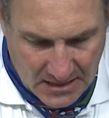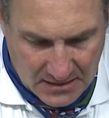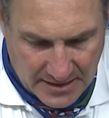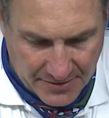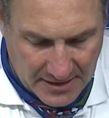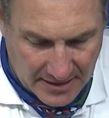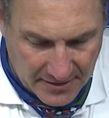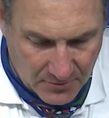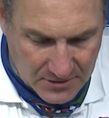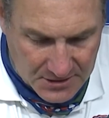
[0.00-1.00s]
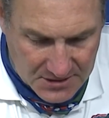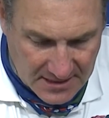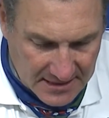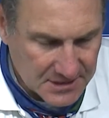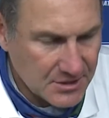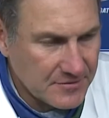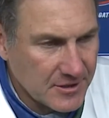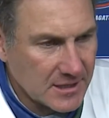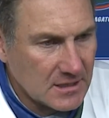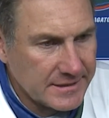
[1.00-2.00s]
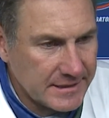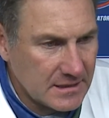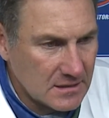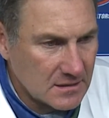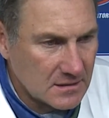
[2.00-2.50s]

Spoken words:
Nothing. I think we just didn't execute very cleanly.